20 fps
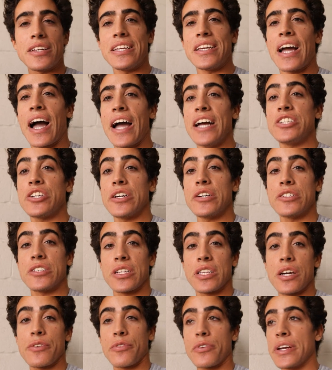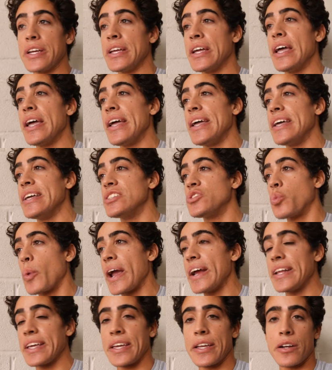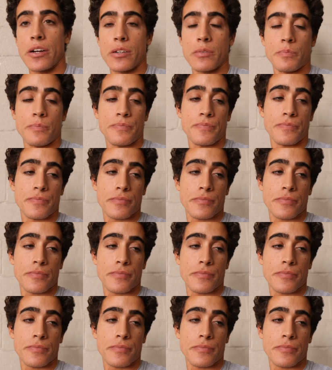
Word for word: the dehydrator delivery is waiting here,